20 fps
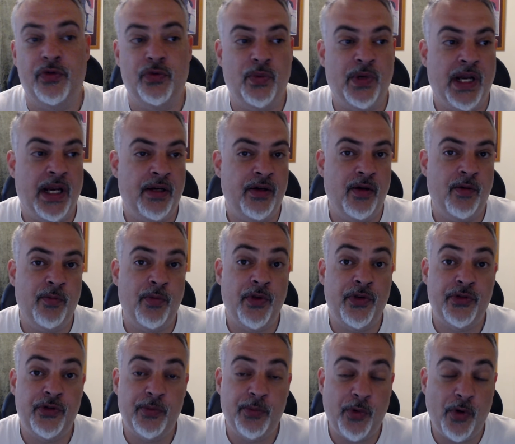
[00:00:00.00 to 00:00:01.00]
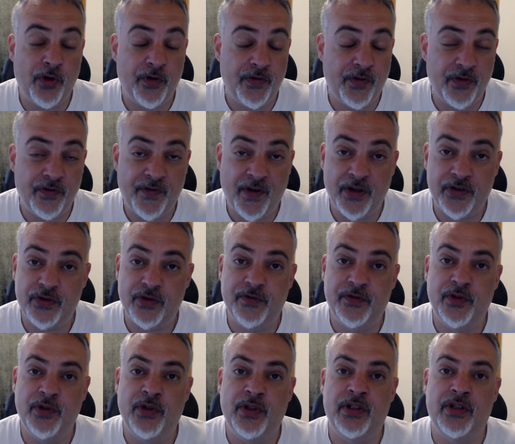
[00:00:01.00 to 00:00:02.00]
We end up with support for the fossil
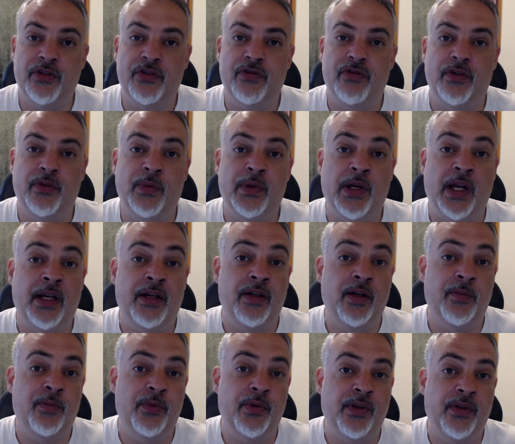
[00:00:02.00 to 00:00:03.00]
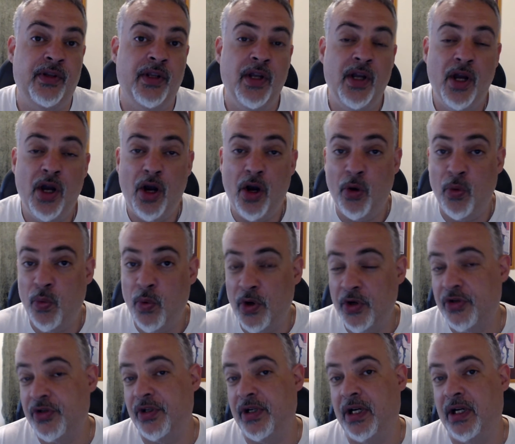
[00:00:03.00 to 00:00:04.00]
fuel industry. We end up with a
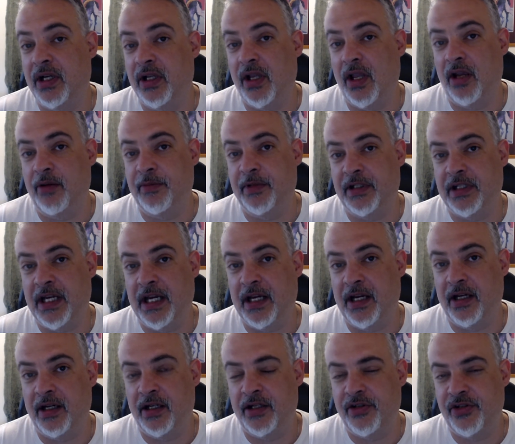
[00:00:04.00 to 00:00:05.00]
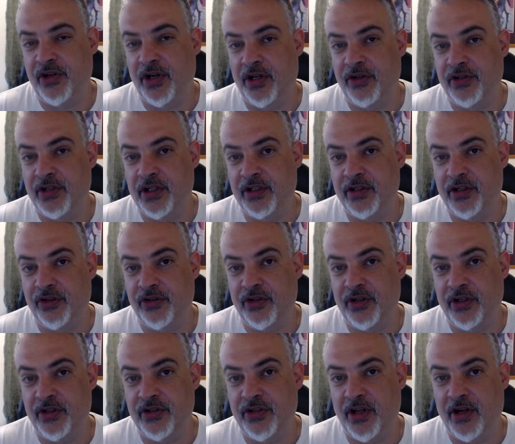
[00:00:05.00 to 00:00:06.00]
worsening climate change condition
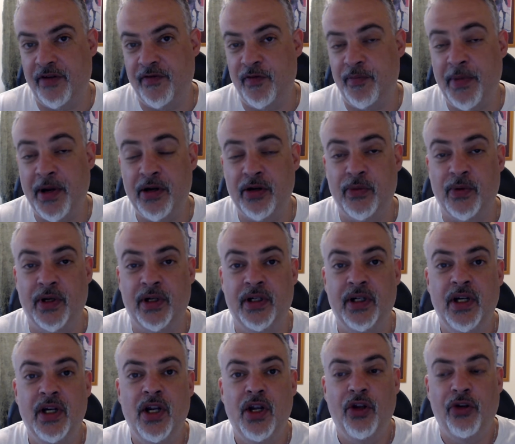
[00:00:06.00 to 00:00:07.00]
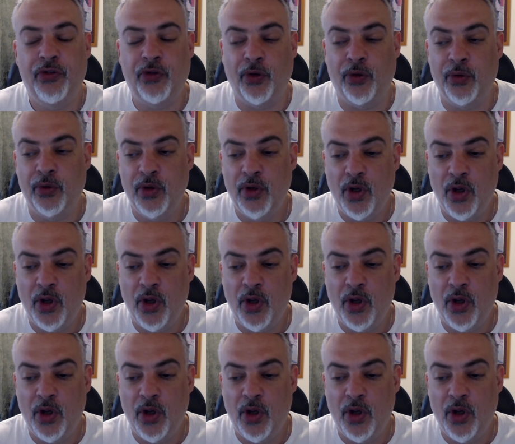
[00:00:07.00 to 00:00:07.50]
instead of a better one. So